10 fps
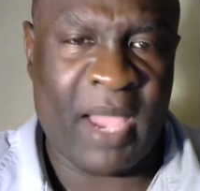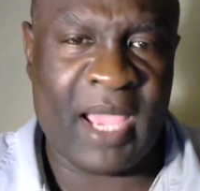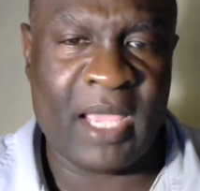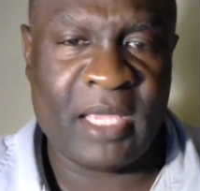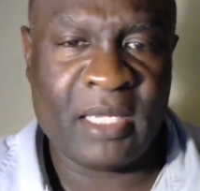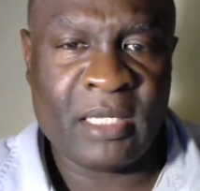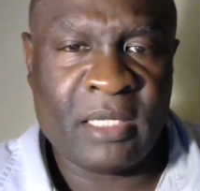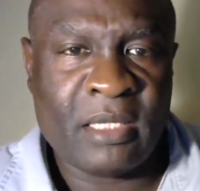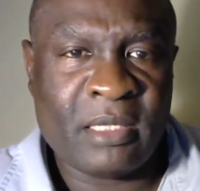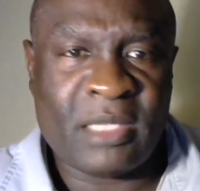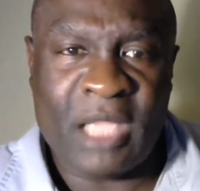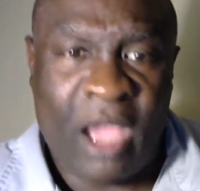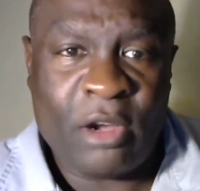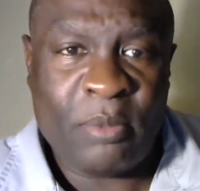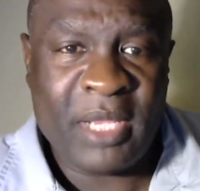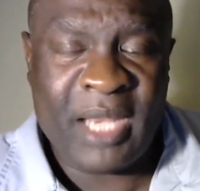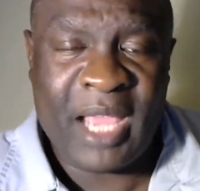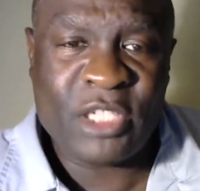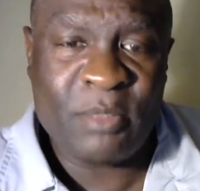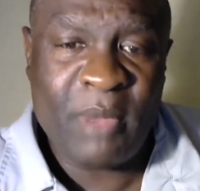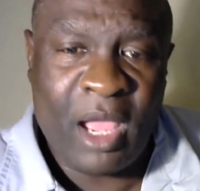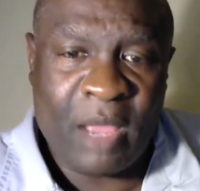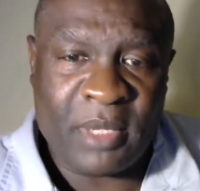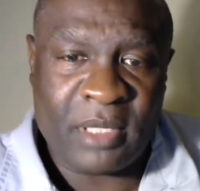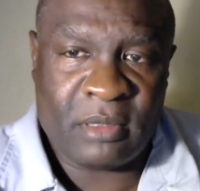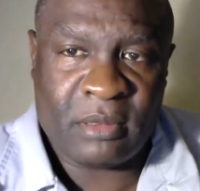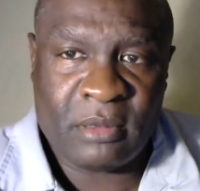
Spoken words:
by the Honorable Elijah Muhammad.